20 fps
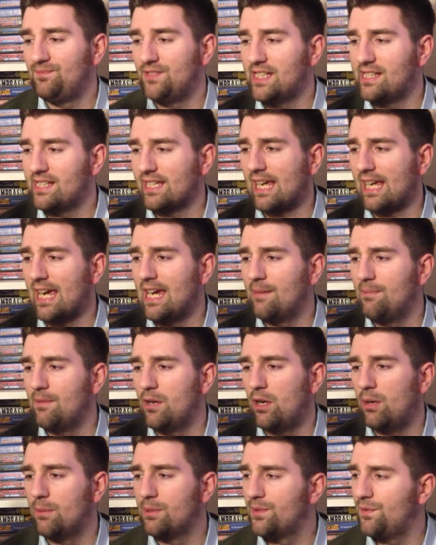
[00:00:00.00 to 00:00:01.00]
This is a game
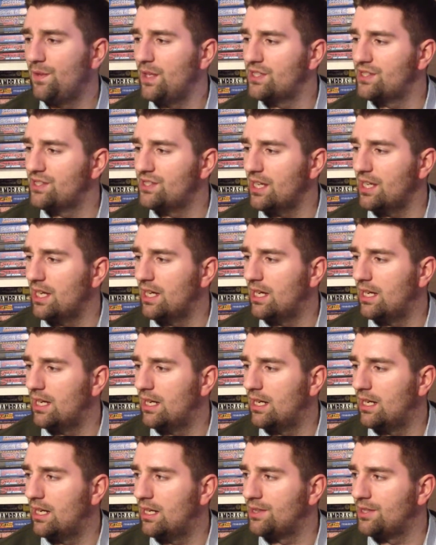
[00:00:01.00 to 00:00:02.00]
that I was first
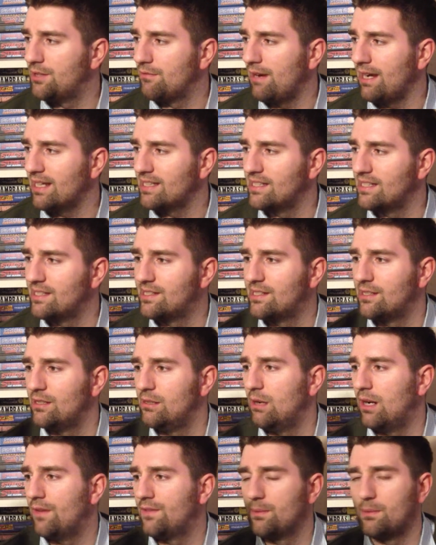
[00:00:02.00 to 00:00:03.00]
directed
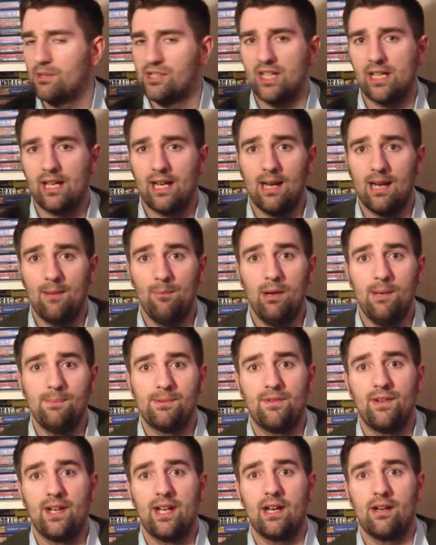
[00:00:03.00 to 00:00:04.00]
to after watching Glenn
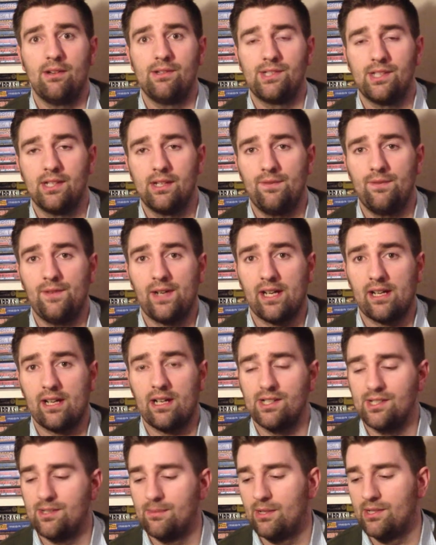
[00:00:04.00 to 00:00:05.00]
Webb's videos, the figure
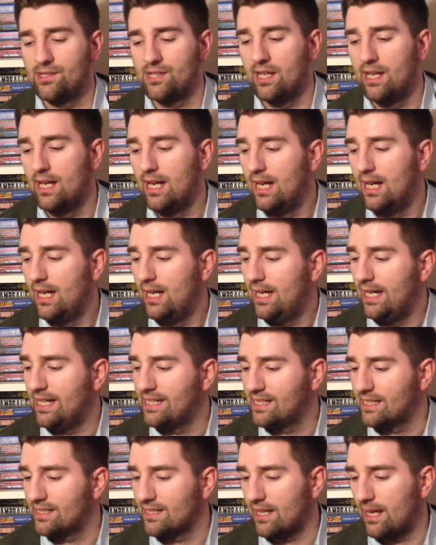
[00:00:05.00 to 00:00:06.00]
customizer. He
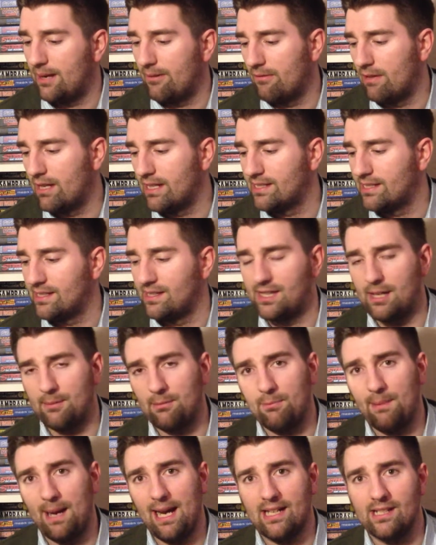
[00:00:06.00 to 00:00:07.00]
said that they were releasing
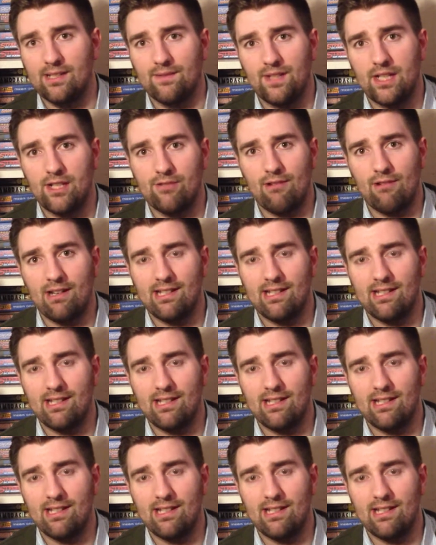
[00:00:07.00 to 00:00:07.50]
double packs of these